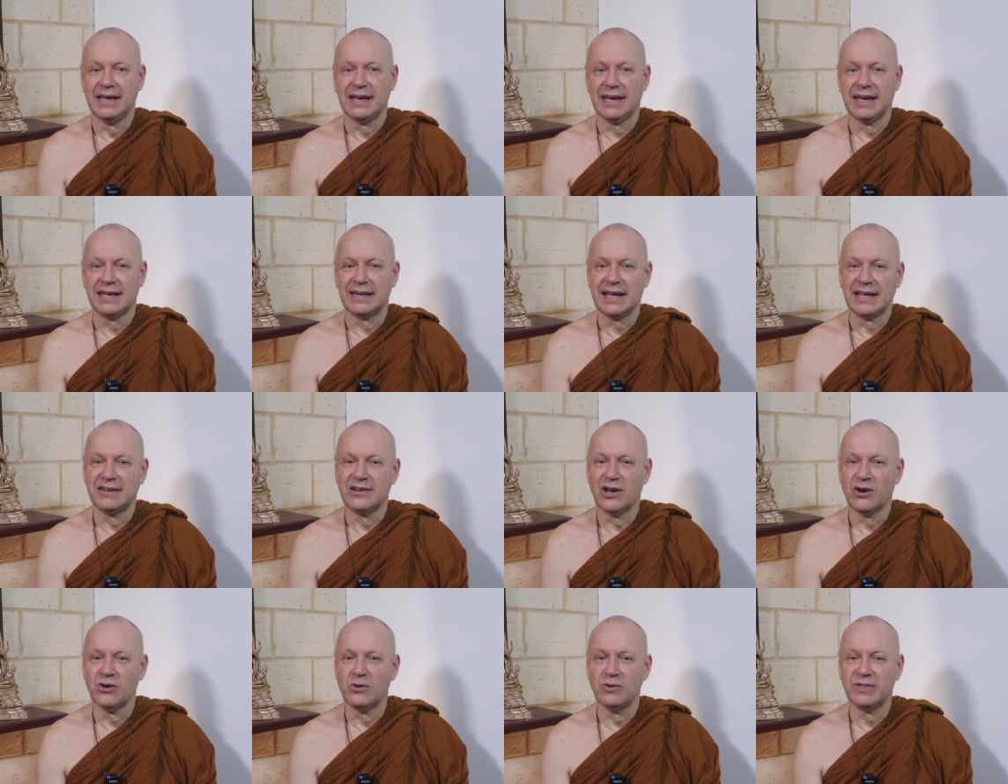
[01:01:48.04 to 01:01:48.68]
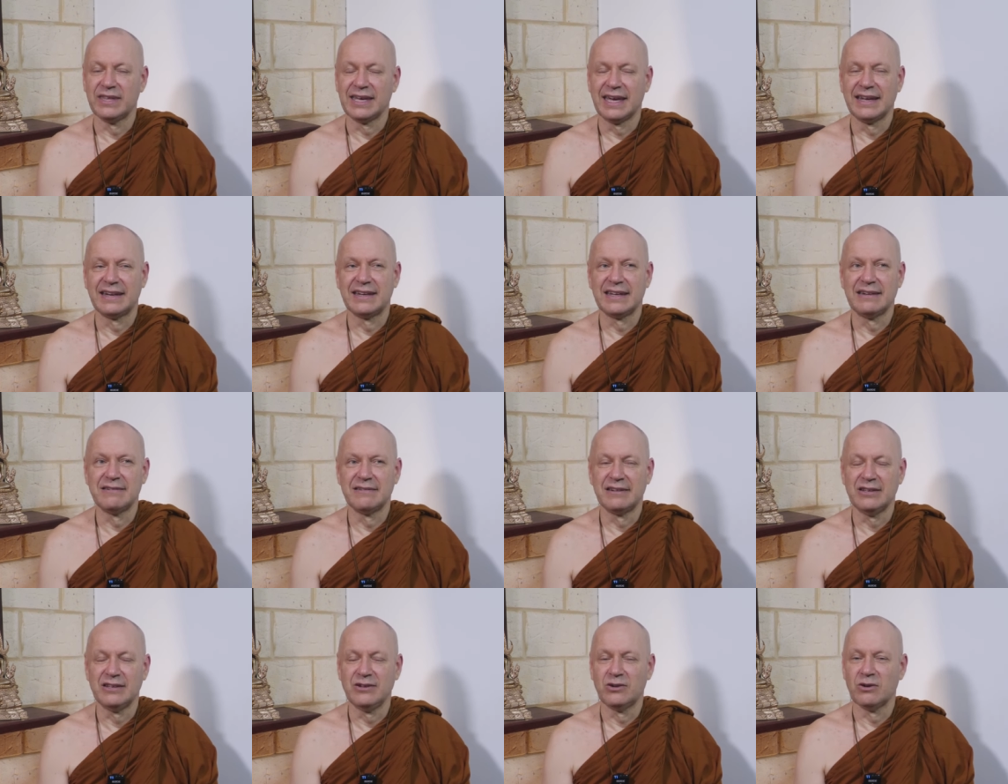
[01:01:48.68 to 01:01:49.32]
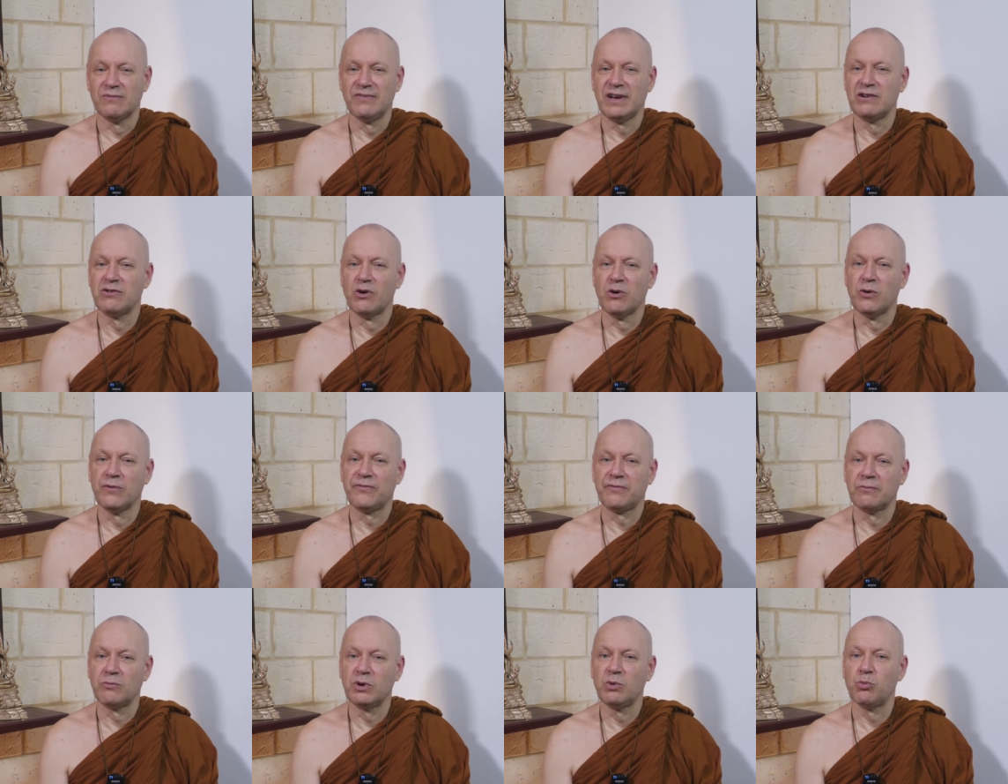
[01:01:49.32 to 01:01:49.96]
and I know that, and you know, very
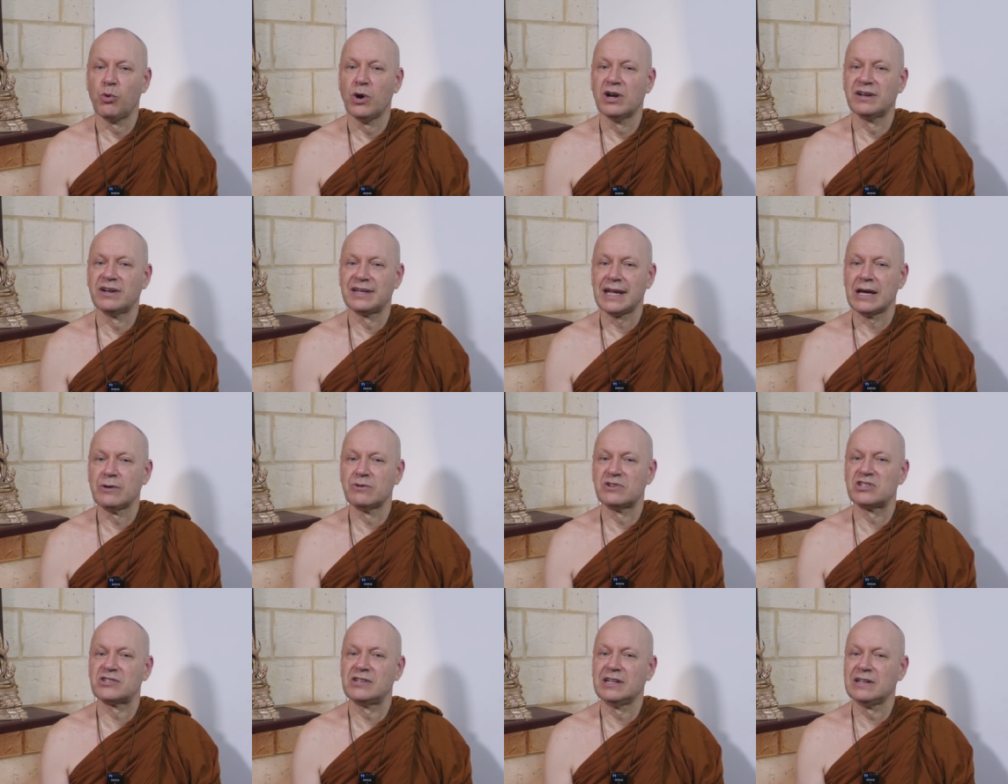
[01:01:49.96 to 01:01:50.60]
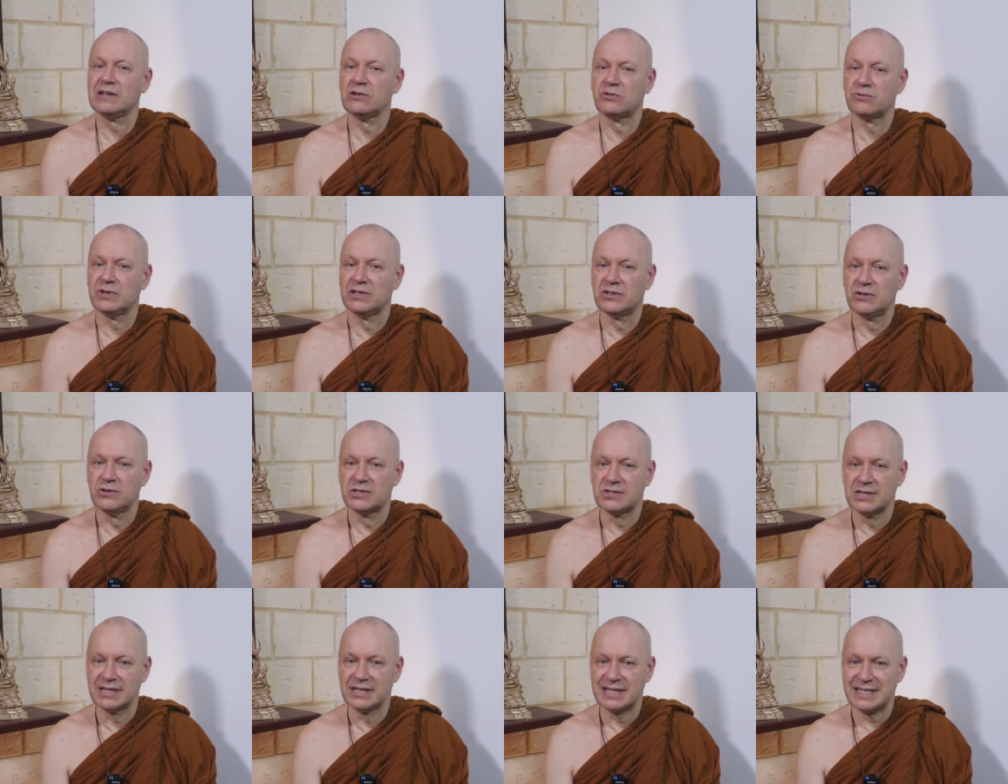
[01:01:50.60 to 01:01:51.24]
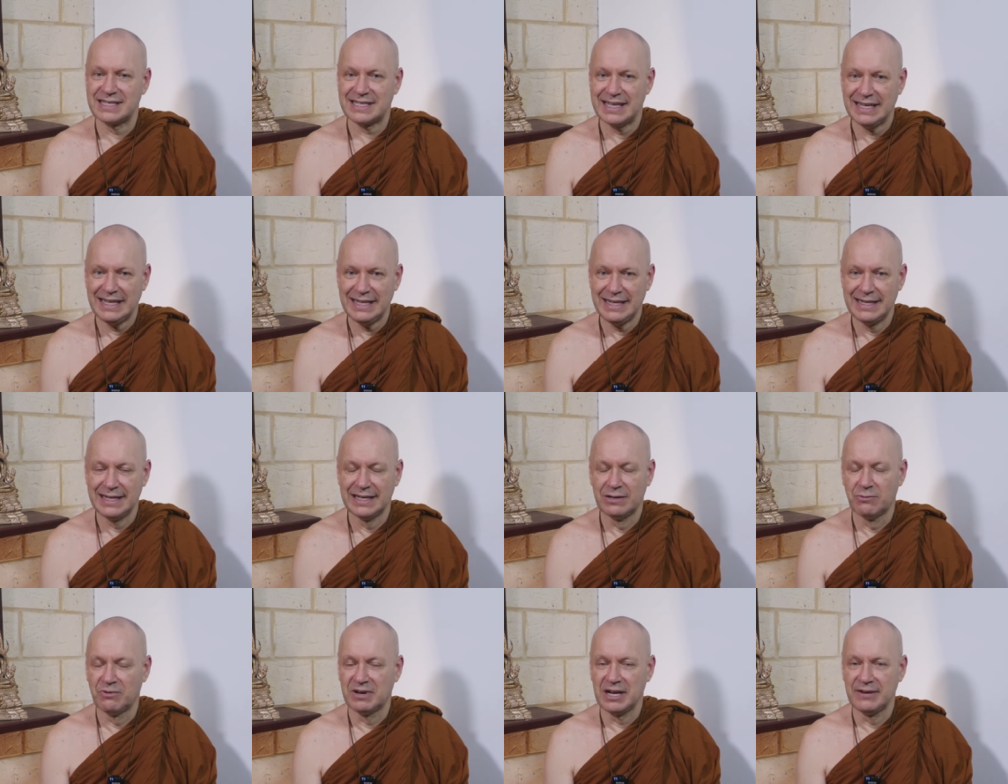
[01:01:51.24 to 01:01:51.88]
often we want our children to
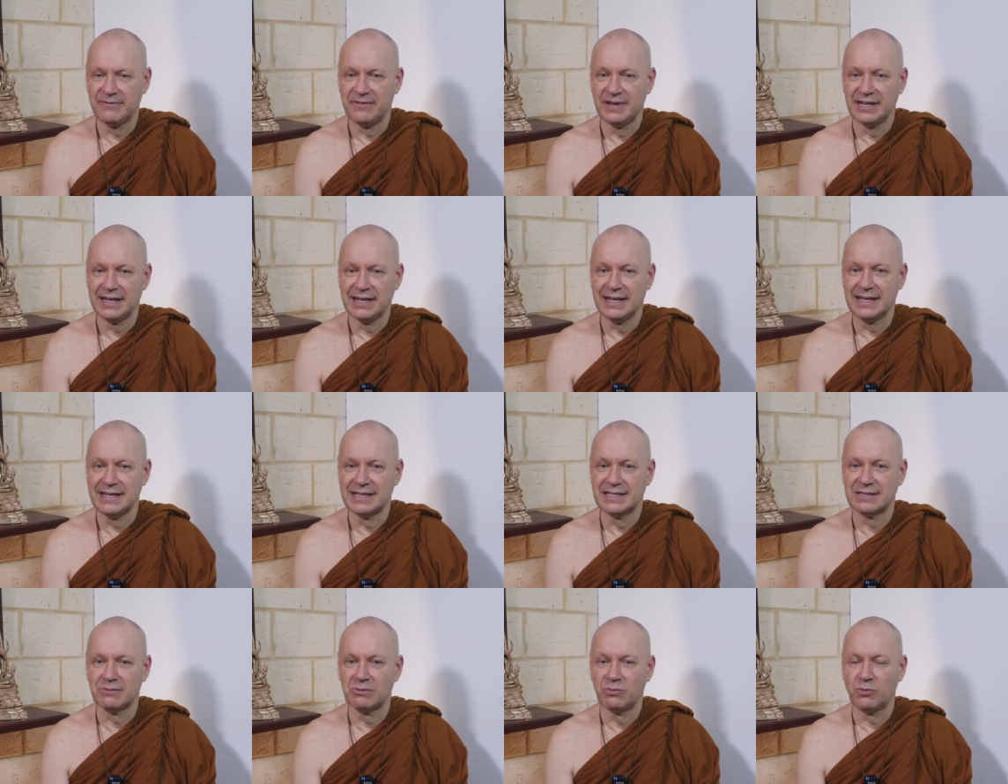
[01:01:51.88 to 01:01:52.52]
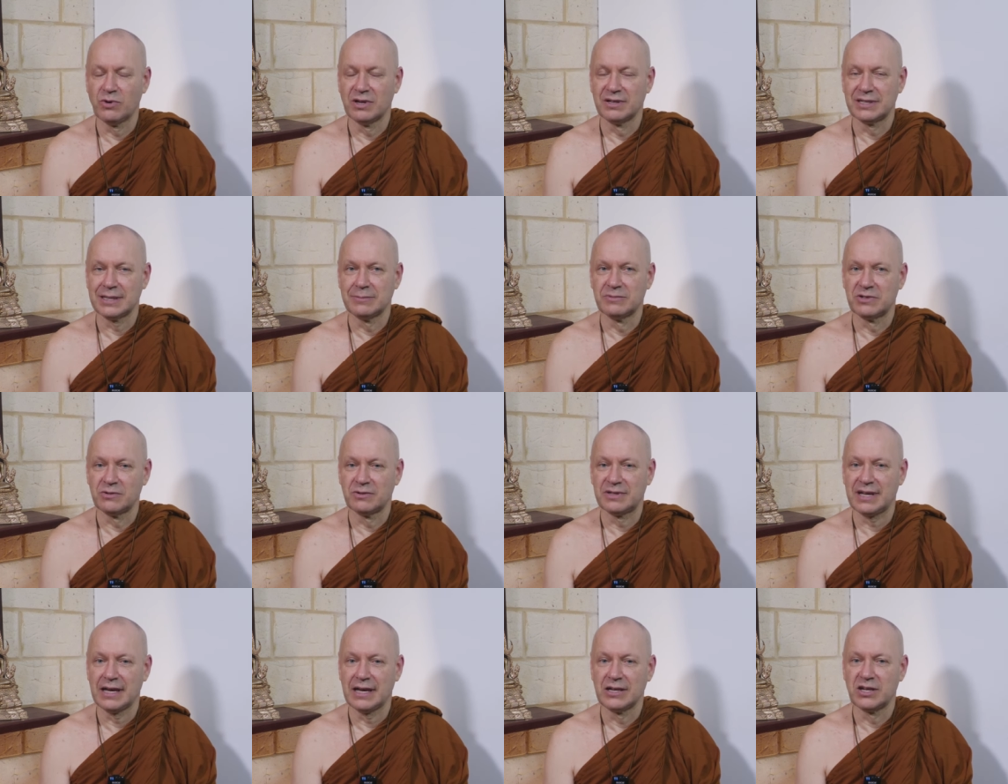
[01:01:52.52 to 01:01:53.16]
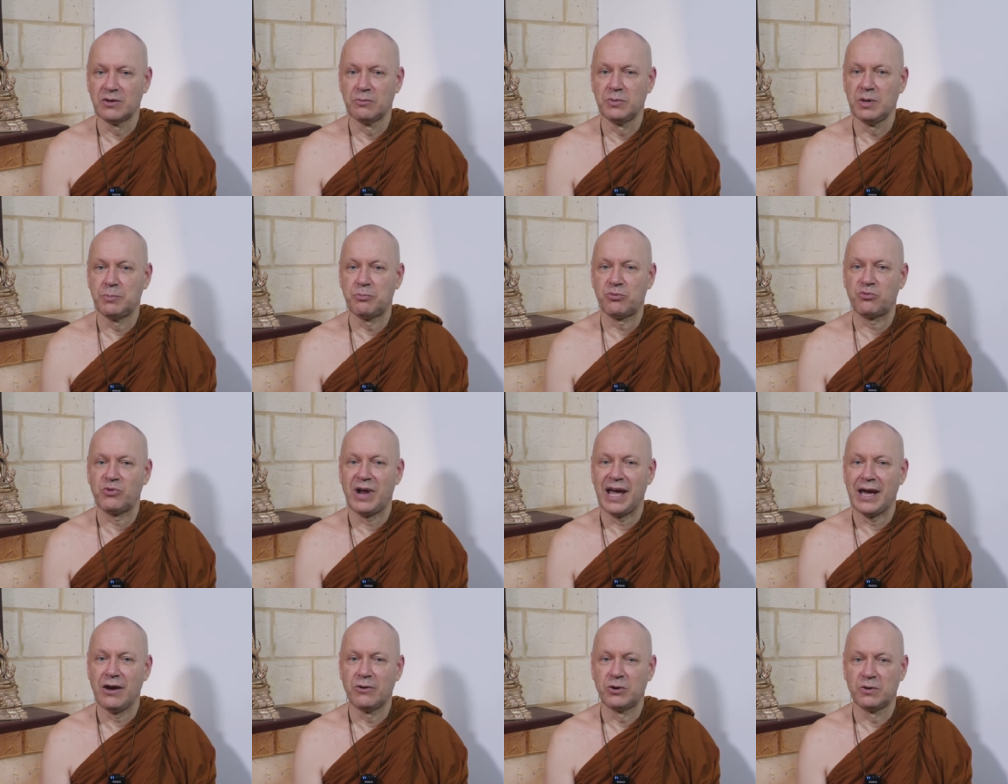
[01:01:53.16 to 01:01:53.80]
succeed, whatever it is. We want them to kind of be
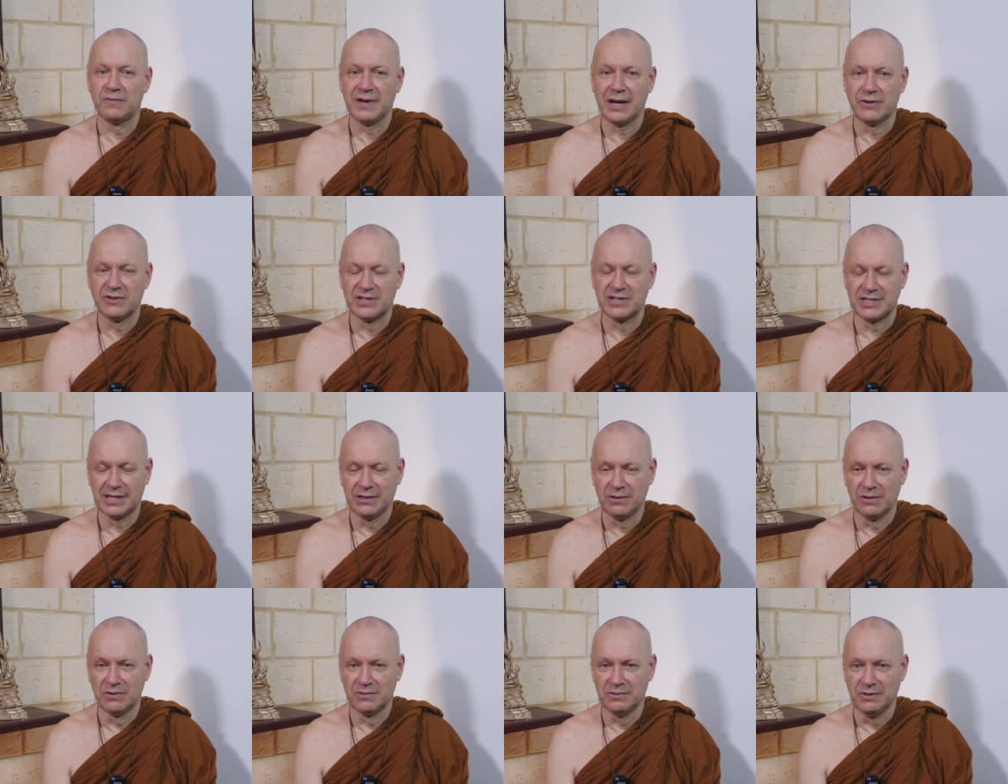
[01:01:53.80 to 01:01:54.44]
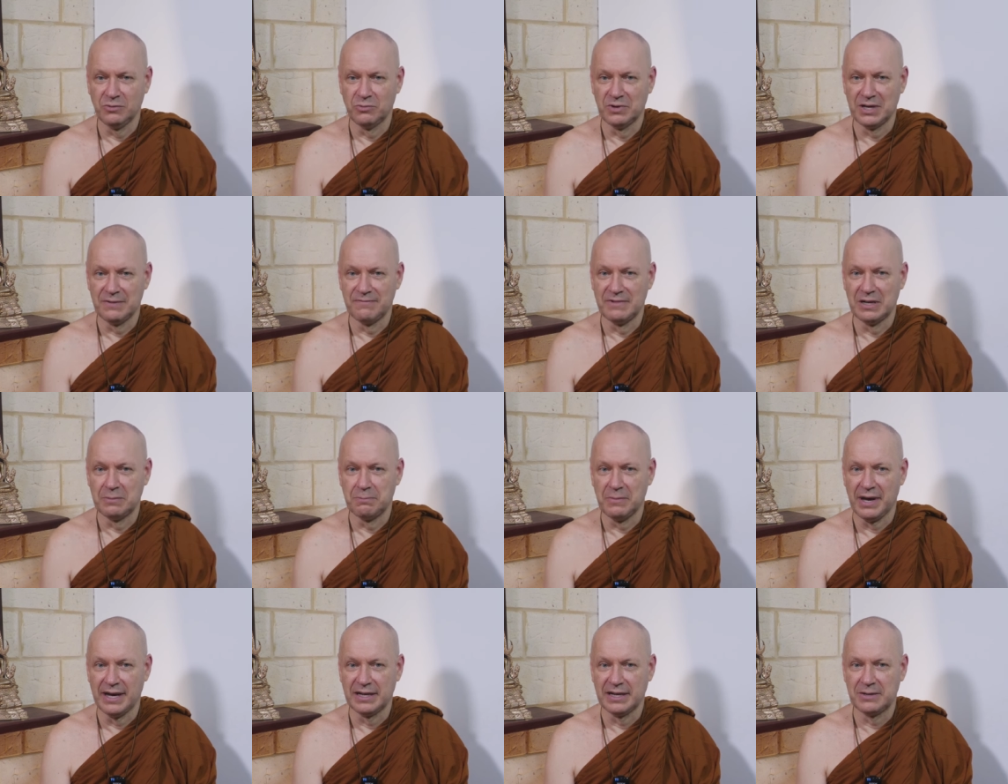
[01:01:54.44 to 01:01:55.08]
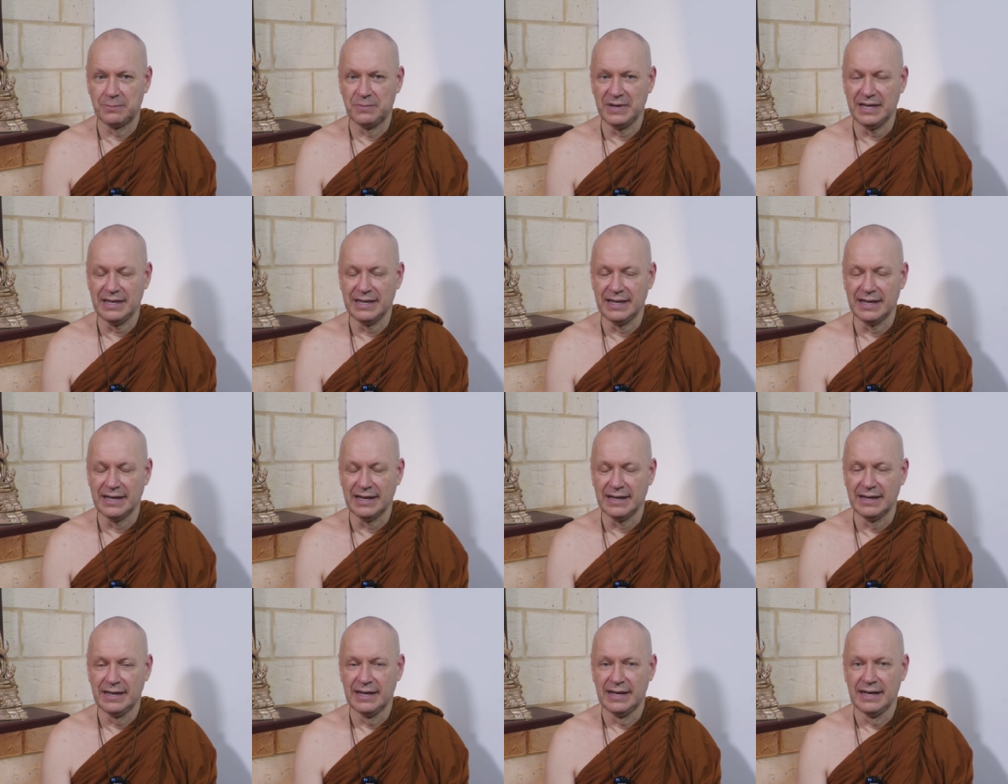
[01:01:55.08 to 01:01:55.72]
proud of our children, whatever it might be.
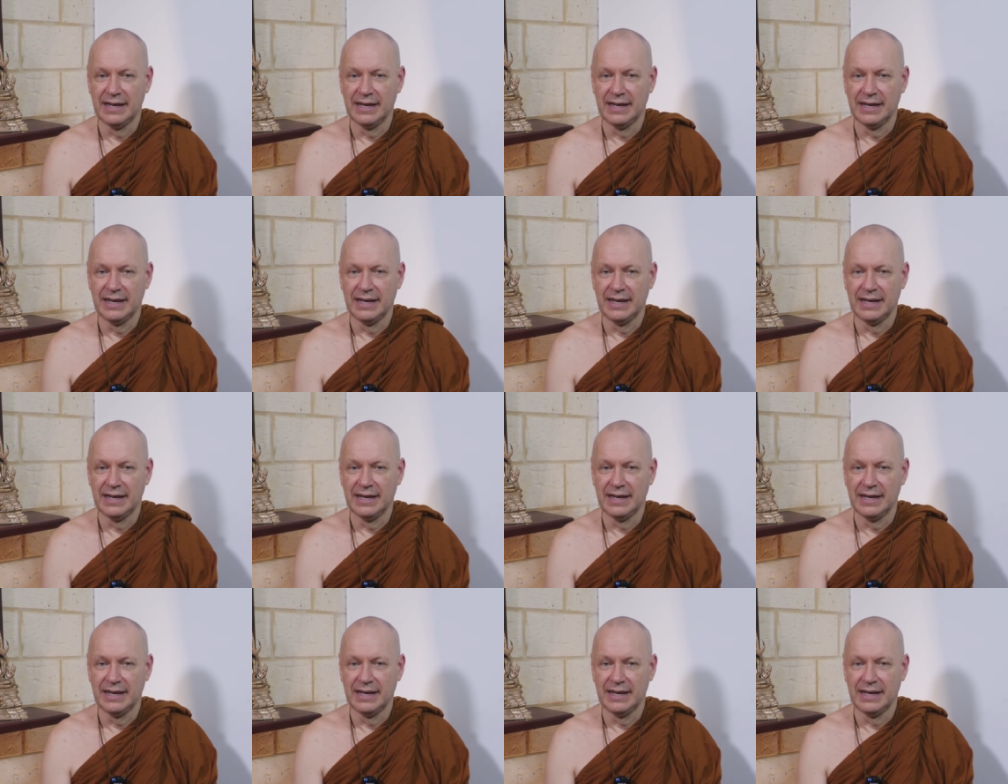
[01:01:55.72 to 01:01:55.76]
Yeah?